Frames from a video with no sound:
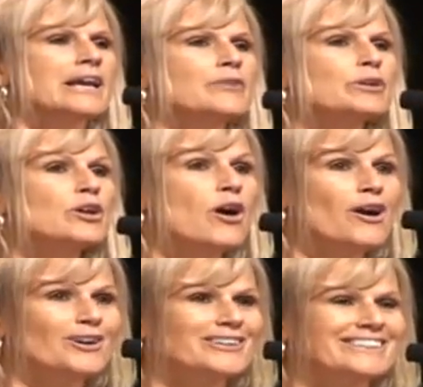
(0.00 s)
In
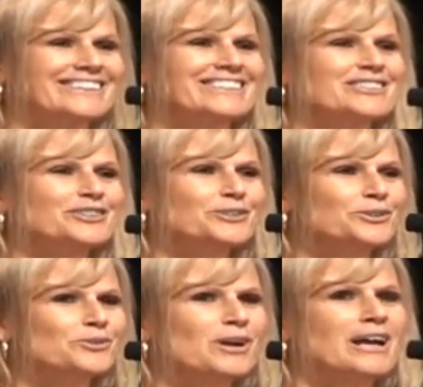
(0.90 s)
regard
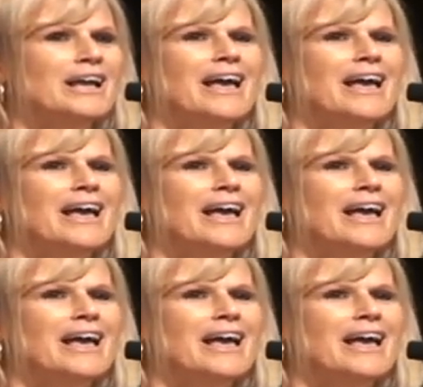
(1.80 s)
to